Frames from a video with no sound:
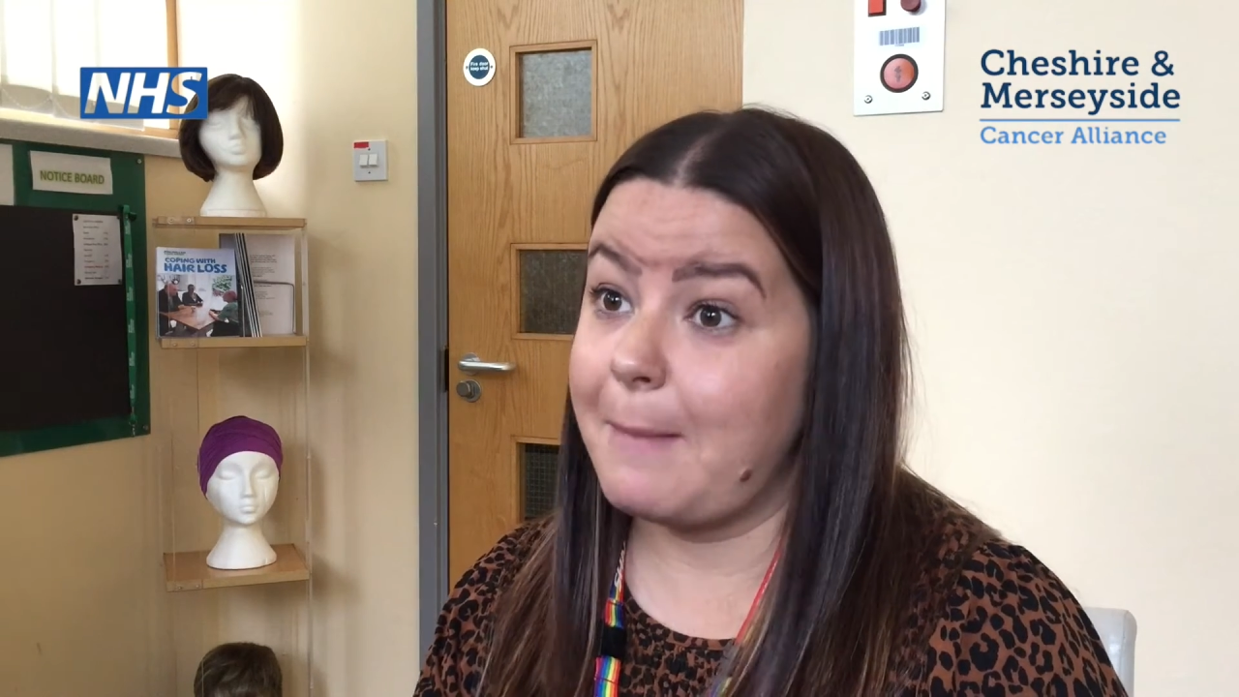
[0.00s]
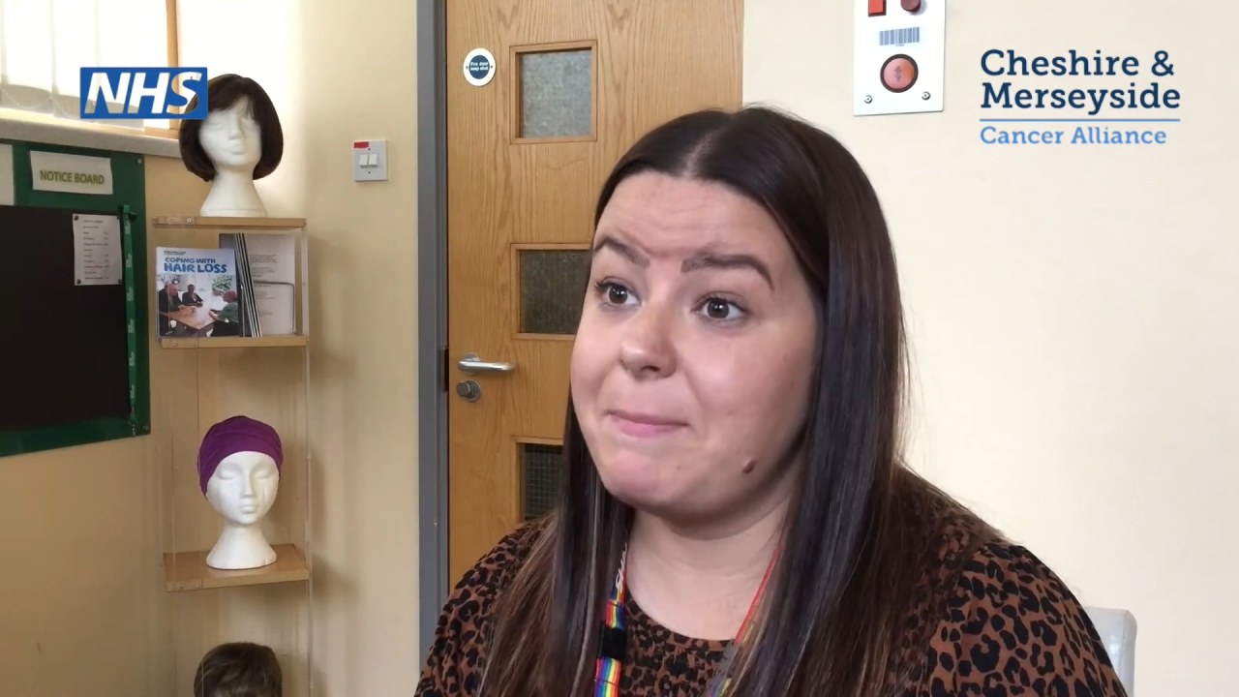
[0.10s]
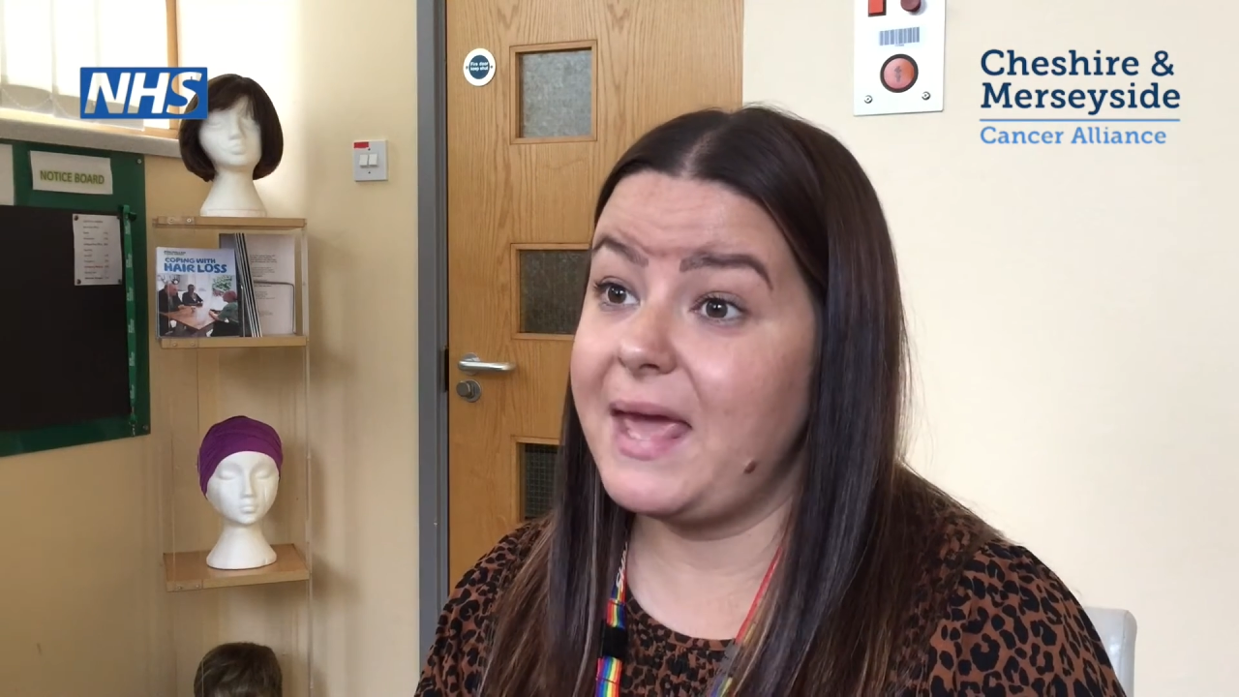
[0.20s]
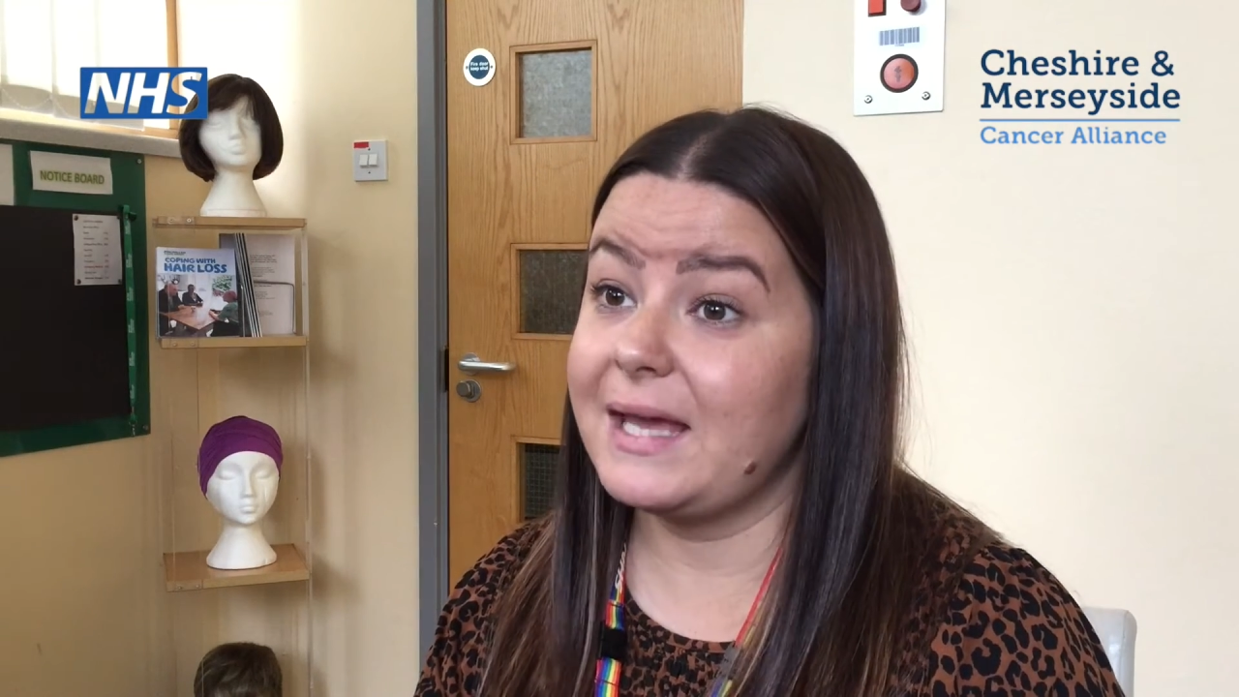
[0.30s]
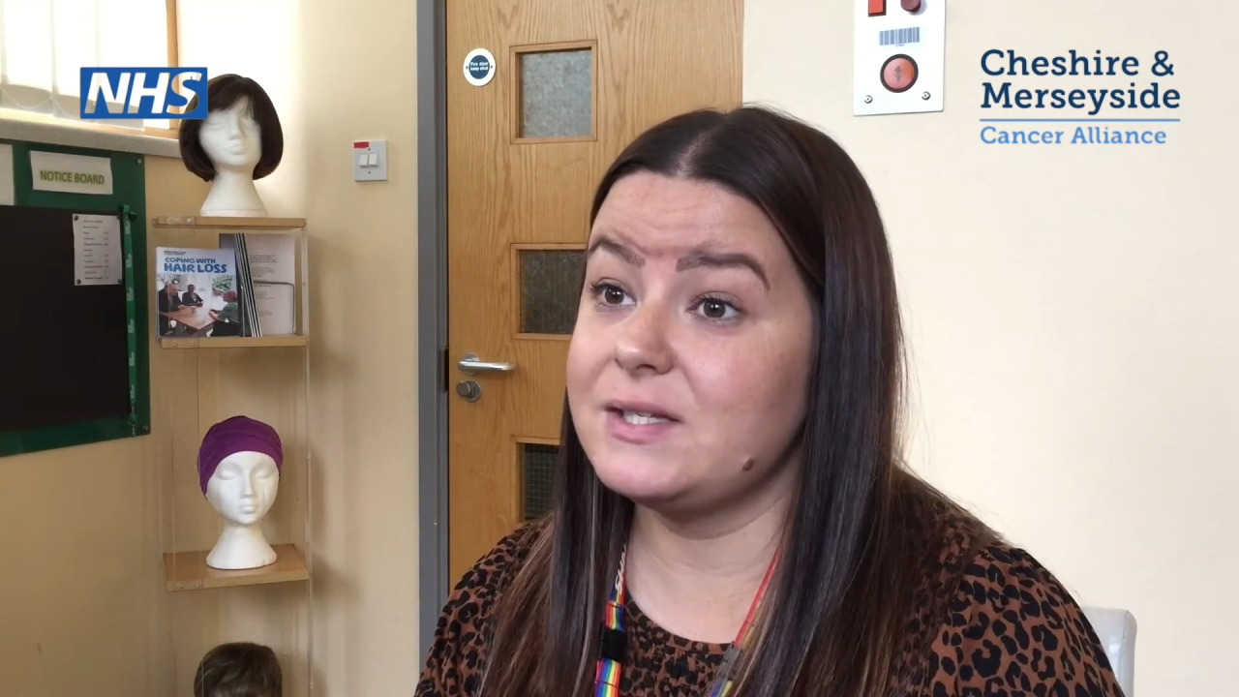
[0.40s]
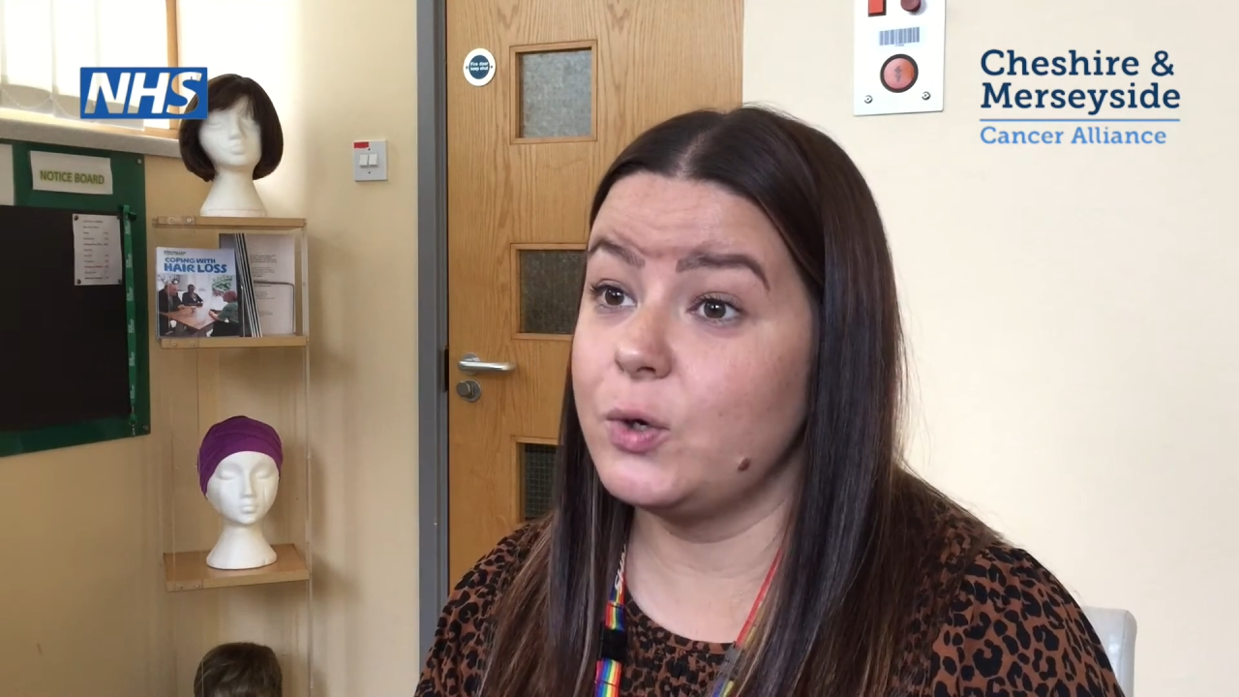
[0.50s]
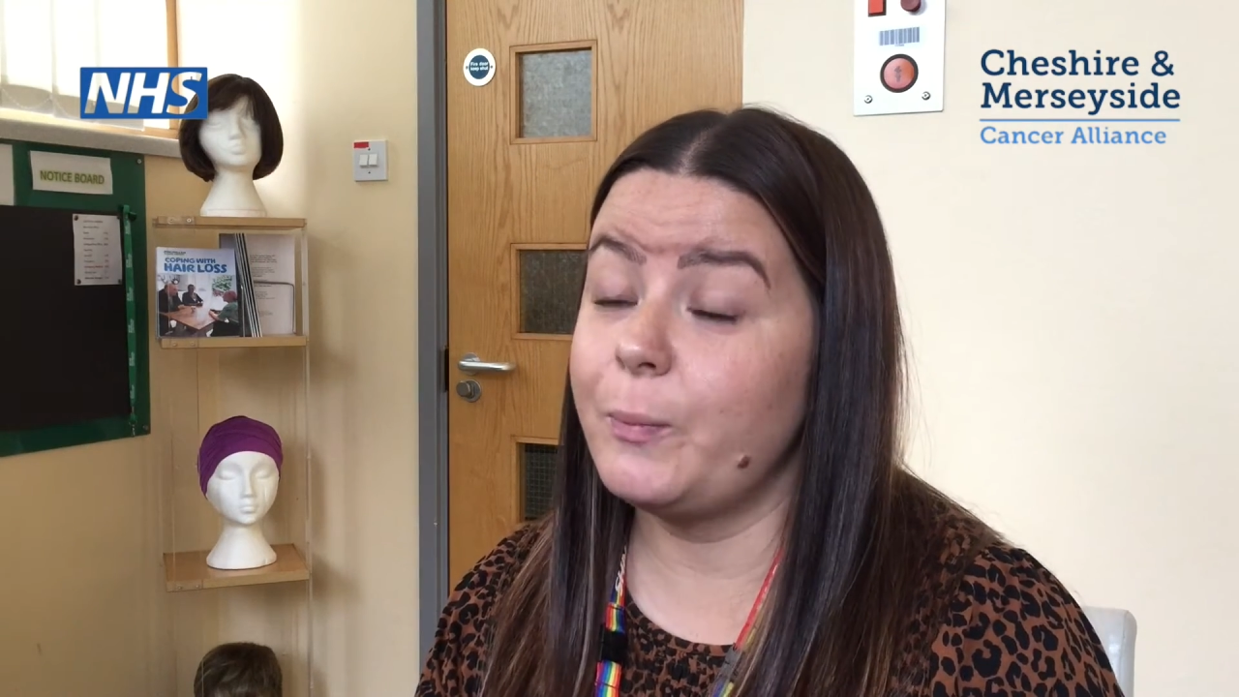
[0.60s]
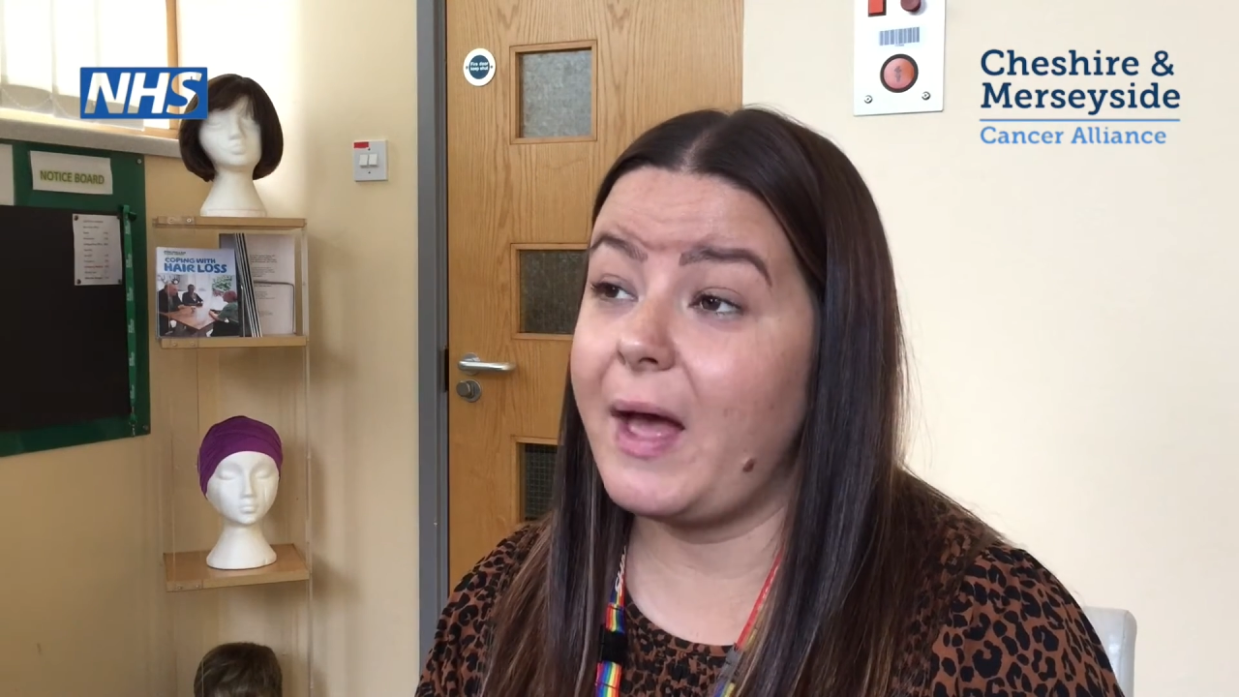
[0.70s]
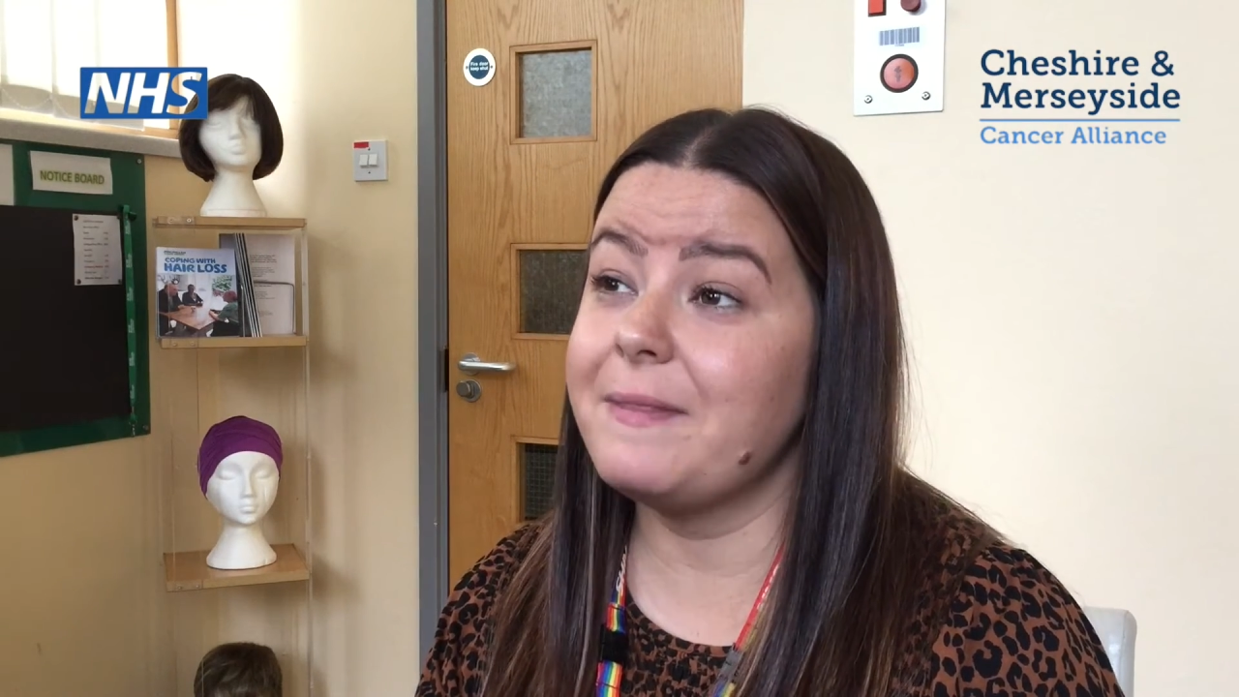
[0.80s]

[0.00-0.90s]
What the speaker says: then pick it up,